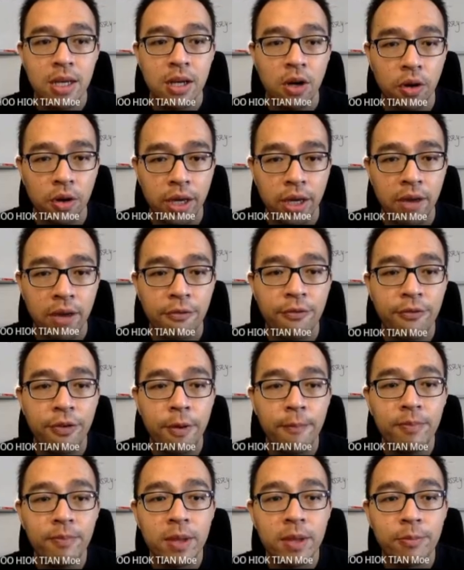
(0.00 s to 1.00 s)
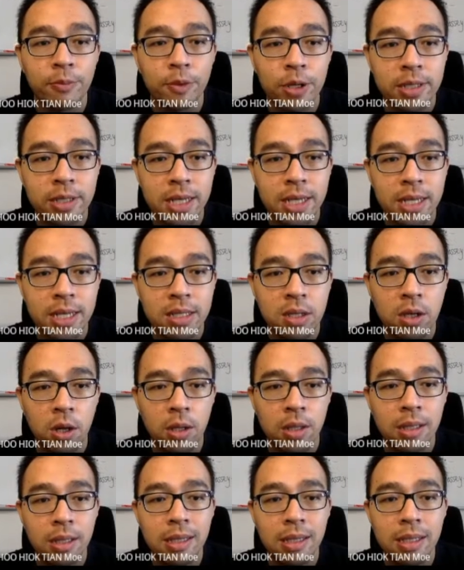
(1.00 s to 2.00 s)
okay, from the process
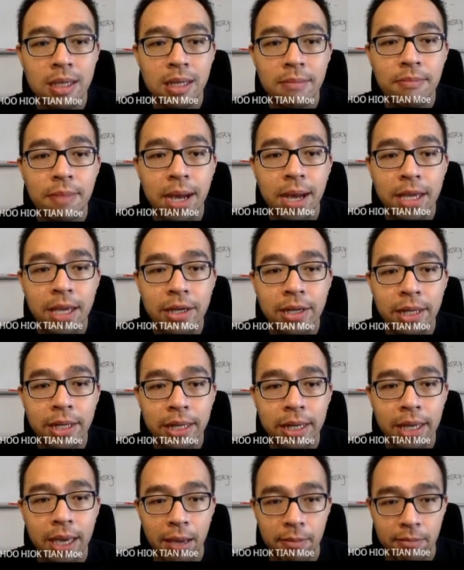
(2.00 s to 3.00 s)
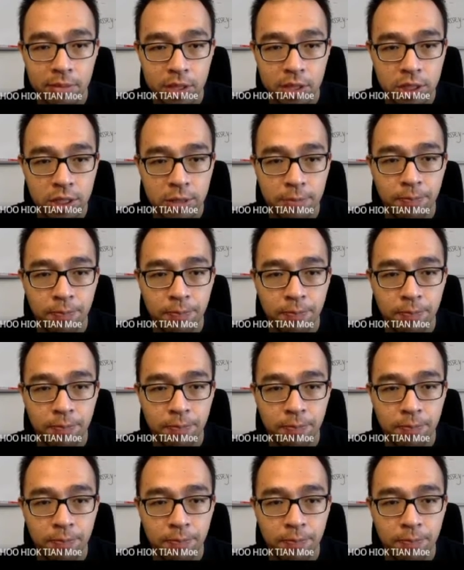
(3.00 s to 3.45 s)
called thermionic emission.